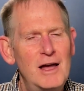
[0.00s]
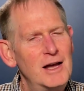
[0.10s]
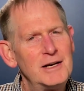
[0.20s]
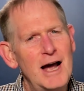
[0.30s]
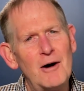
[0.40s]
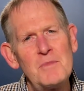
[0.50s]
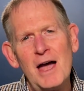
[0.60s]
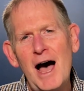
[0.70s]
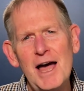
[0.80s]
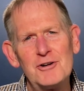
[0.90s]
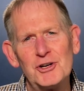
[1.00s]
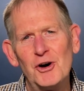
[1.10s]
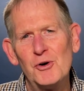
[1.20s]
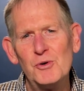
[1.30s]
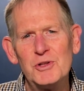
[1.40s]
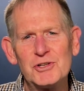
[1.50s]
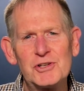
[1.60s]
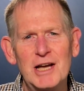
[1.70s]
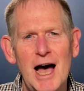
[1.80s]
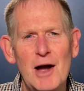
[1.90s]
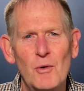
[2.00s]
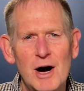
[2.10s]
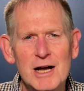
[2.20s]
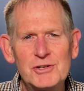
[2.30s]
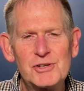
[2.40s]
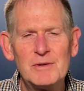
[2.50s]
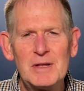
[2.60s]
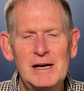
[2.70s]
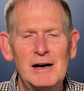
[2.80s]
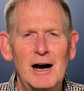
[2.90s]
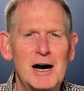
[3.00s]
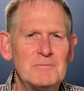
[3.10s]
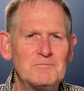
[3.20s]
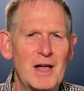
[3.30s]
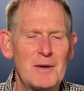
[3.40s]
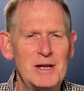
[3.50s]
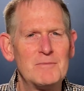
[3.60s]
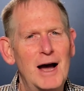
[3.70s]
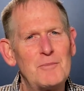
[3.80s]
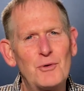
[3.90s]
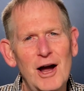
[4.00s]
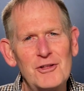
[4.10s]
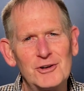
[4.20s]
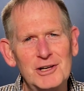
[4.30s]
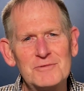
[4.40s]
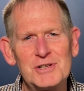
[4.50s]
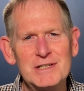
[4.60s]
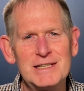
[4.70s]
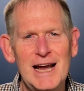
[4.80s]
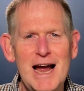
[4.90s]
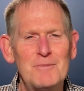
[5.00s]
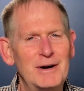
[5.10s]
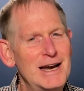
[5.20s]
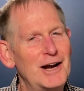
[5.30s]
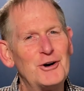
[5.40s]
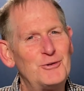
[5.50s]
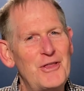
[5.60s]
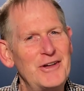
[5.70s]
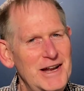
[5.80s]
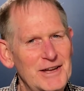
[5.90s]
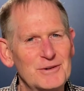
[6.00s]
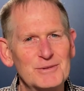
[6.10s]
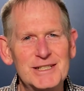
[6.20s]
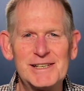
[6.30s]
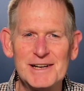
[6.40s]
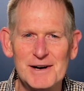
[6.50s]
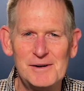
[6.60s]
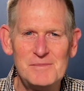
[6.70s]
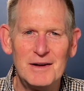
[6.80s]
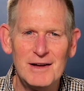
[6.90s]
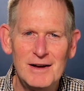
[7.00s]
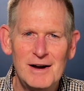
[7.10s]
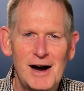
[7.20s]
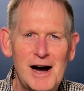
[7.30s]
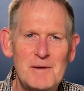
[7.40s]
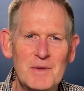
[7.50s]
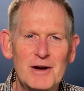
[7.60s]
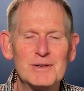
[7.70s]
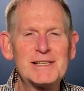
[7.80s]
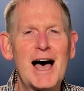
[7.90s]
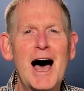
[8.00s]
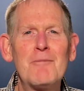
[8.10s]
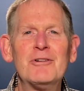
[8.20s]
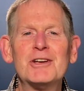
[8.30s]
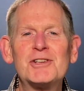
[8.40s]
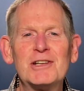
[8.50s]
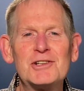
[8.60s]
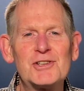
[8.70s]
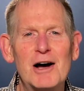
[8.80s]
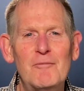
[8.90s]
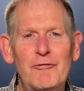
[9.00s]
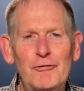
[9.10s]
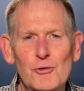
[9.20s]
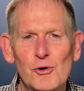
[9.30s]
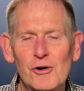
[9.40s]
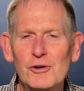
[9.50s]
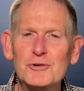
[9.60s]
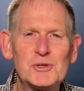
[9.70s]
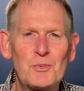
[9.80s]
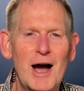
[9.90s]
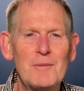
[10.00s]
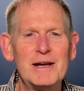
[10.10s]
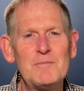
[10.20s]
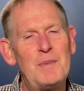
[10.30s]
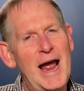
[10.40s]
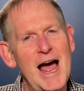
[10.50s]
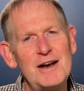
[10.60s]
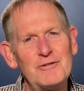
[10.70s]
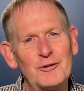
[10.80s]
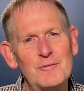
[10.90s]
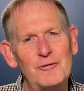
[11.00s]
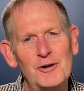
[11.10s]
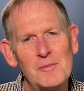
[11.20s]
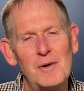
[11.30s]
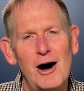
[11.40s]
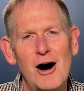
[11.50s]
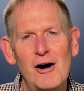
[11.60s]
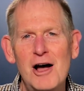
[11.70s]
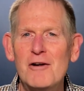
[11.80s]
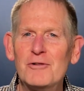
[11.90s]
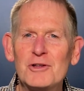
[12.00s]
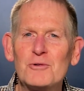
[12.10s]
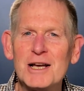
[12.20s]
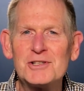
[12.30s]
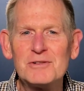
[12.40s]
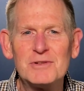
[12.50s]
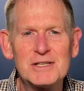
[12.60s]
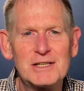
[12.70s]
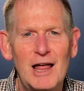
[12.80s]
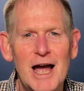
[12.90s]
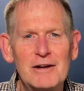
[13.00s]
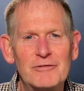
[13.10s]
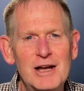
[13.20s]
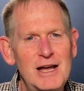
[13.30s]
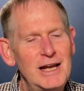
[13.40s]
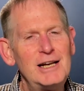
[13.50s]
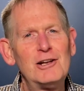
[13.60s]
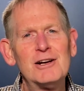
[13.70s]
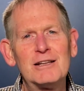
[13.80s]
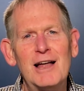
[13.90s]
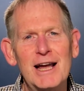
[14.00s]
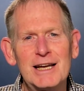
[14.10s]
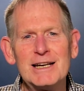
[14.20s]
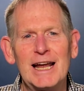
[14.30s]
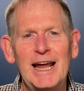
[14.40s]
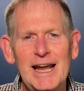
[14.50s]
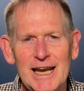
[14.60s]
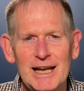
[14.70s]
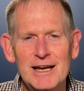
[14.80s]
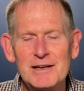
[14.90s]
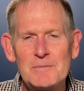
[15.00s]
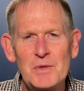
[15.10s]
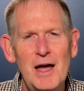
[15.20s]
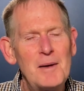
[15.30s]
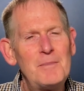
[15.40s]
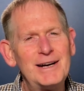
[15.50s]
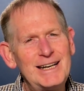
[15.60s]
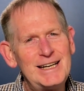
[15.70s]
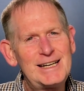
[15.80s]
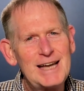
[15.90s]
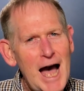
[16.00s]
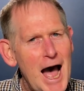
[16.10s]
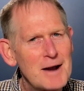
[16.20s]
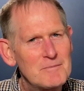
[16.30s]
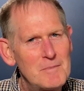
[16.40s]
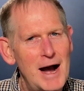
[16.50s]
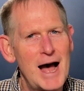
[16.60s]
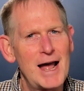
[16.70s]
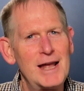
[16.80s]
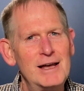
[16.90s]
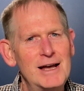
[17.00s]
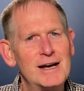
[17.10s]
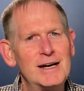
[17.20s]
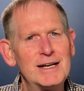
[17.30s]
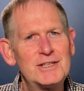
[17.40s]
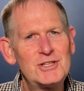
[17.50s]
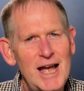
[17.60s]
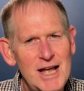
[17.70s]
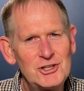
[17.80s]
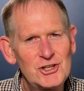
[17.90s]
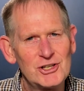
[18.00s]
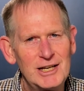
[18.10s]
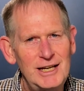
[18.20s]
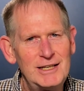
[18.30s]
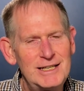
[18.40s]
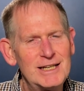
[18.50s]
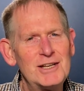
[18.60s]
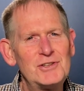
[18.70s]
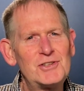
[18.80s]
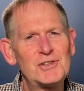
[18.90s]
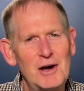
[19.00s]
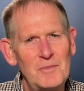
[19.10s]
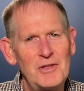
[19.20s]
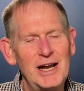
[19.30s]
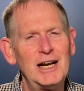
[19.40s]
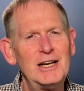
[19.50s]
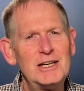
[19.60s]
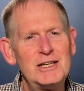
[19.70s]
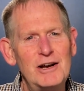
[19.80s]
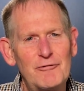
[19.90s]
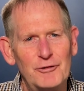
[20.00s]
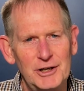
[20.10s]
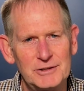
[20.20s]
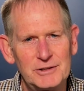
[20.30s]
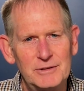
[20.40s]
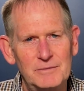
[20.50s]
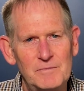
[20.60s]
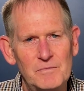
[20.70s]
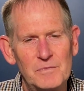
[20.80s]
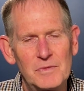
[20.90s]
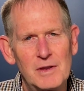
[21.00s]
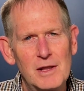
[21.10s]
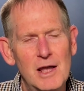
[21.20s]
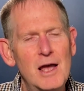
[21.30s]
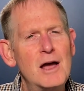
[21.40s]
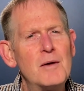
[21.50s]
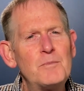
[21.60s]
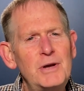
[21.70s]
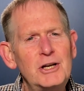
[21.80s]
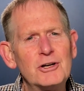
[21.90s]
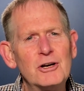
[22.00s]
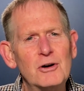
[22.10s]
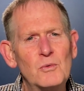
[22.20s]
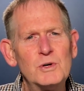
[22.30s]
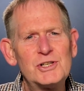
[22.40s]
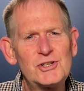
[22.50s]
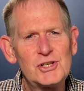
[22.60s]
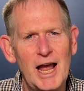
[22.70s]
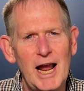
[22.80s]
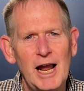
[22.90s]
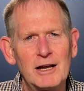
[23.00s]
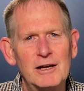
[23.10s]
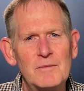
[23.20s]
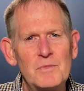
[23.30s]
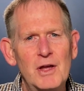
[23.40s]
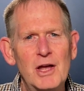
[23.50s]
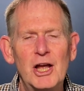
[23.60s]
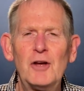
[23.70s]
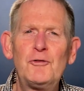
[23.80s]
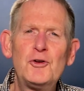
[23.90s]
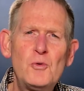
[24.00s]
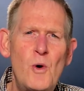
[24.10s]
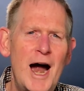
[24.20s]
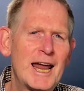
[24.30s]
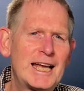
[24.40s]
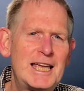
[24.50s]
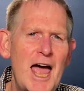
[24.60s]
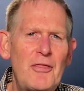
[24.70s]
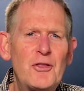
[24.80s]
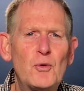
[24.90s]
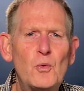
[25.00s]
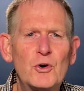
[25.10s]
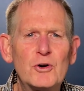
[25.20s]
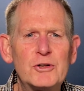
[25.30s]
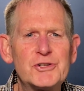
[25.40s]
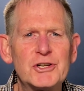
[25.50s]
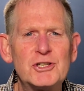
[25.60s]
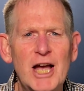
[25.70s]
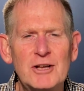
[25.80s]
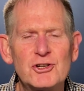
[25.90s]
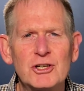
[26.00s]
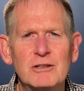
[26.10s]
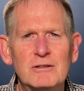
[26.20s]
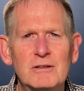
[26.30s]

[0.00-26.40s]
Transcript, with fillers: Now, I don't know who this guy was. Um, I mean, my brother lives in Tampa, and I don't think it was him. Um, it was obviously some fool who was probably banned from football for the rest of his life. He looked like an idiot, but he got my attention. He did something different. Peter was saying, if you want to get the world's attention,